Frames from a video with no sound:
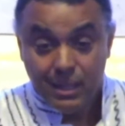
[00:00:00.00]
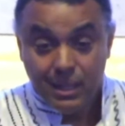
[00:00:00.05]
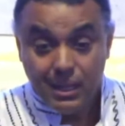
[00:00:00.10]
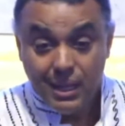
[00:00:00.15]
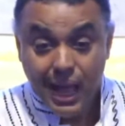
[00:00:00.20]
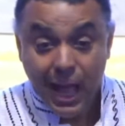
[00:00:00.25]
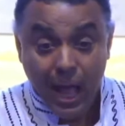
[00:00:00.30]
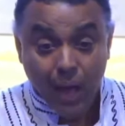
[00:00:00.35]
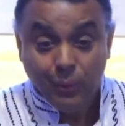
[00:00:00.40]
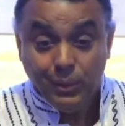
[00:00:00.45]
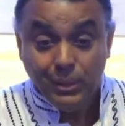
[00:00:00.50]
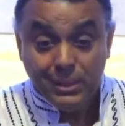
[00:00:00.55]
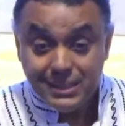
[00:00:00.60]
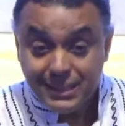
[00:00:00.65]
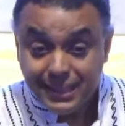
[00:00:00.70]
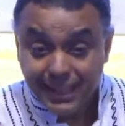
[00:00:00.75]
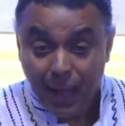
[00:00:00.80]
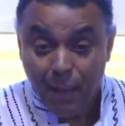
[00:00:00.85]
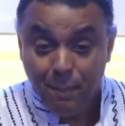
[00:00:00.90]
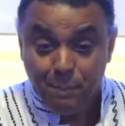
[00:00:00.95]
How his
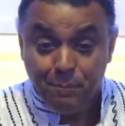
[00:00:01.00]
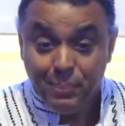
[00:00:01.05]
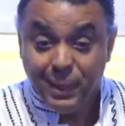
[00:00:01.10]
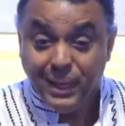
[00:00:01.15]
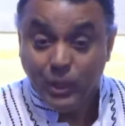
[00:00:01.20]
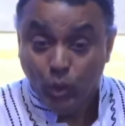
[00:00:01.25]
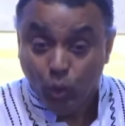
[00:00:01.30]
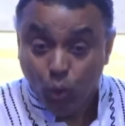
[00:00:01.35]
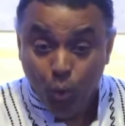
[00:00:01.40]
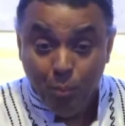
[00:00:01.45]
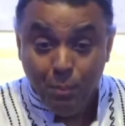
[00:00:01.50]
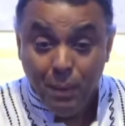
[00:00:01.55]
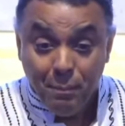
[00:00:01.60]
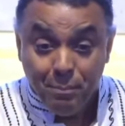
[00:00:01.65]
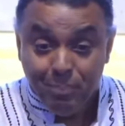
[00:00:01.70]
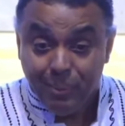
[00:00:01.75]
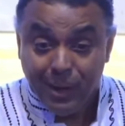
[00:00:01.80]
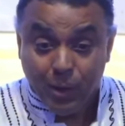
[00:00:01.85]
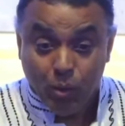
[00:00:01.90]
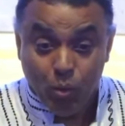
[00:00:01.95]
campaign, Kumi
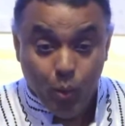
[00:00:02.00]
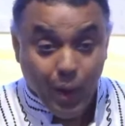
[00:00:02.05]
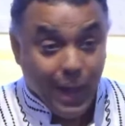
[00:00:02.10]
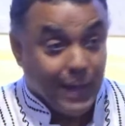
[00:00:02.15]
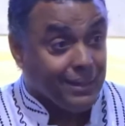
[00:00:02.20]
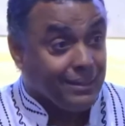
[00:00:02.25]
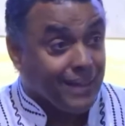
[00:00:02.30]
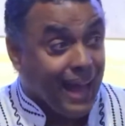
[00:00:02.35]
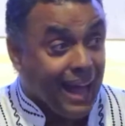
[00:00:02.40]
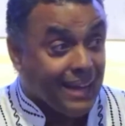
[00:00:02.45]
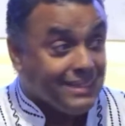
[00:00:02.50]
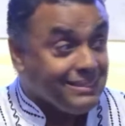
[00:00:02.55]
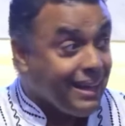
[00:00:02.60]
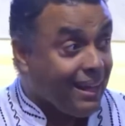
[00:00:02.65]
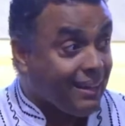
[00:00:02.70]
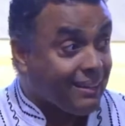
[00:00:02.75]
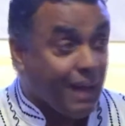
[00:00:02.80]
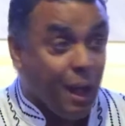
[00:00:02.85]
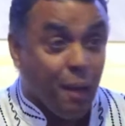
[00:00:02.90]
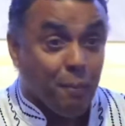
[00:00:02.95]
Preko and other
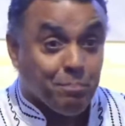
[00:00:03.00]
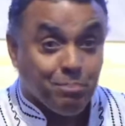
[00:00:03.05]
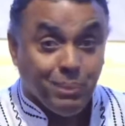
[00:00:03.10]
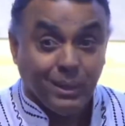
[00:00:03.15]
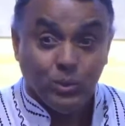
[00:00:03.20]
campaign,